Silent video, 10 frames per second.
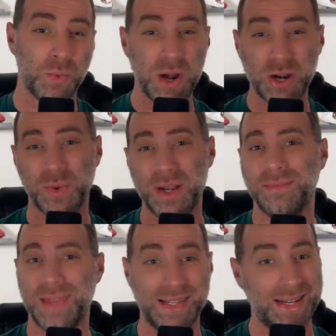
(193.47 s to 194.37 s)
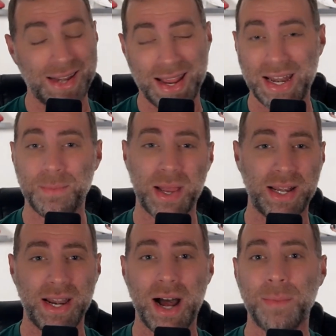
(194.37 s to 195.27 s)
a weird one. They didn't end up
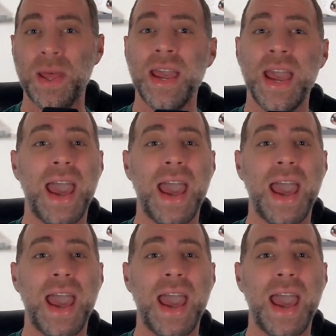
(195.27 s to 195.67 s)
picking it up.